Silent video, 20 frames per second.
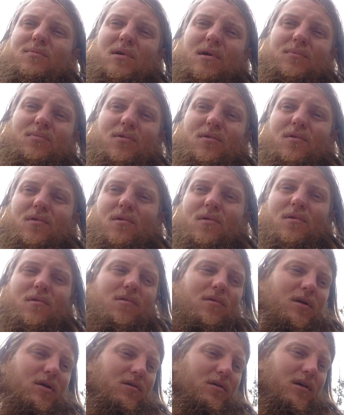people who
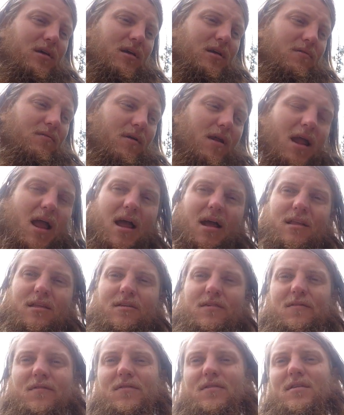are really
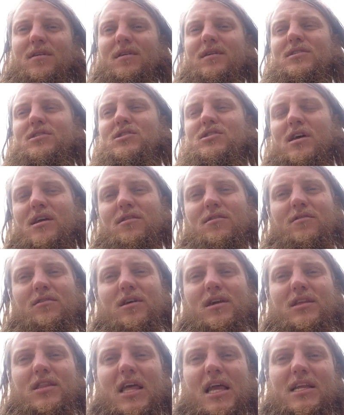reactive,
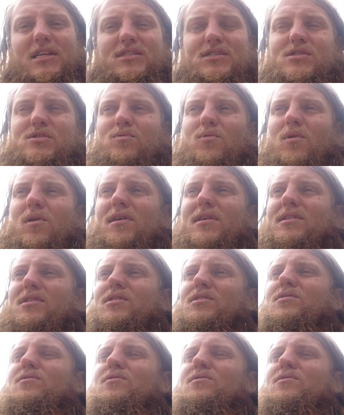generally they just want